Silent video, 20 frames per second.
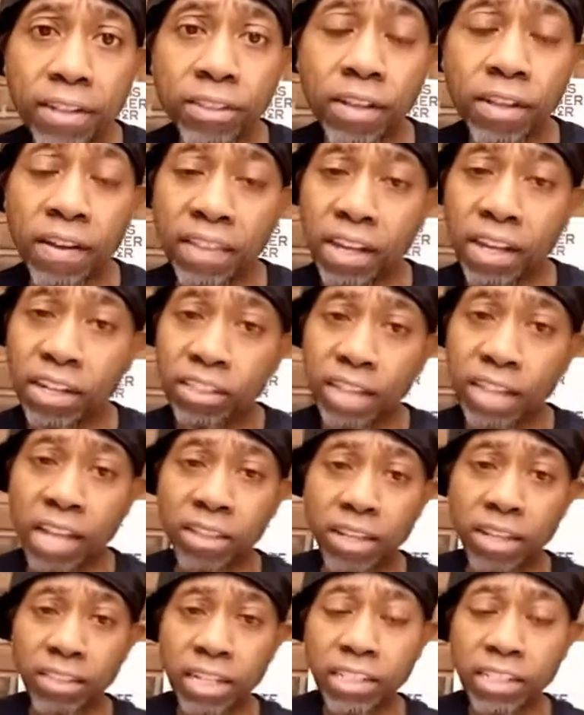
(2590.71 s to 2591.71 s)
And so I
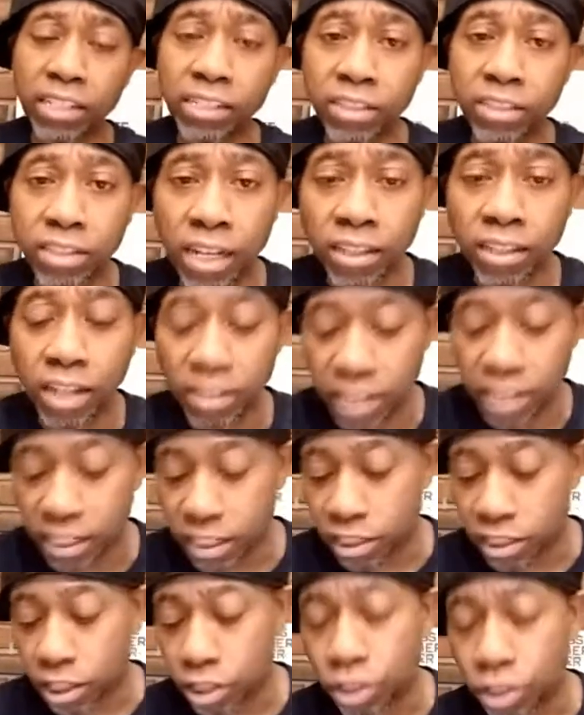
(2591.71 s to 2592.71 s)
thought they
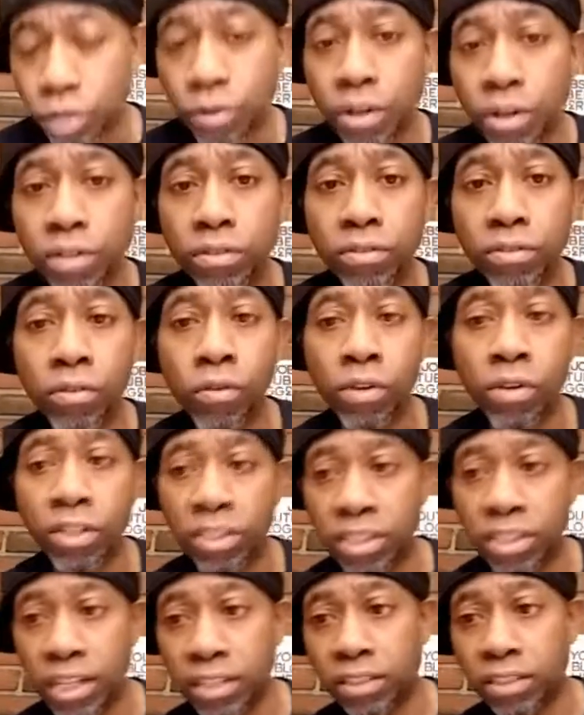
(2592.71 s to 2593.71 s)
discontinued it on the
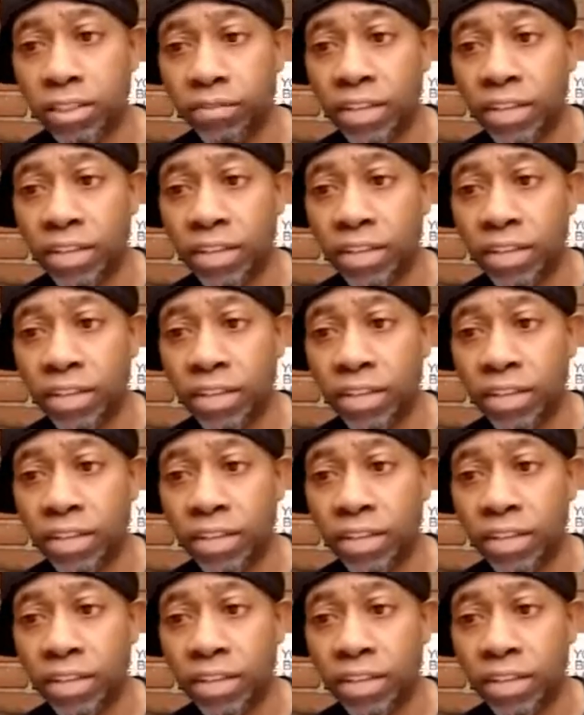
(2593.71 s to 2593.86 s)
6th.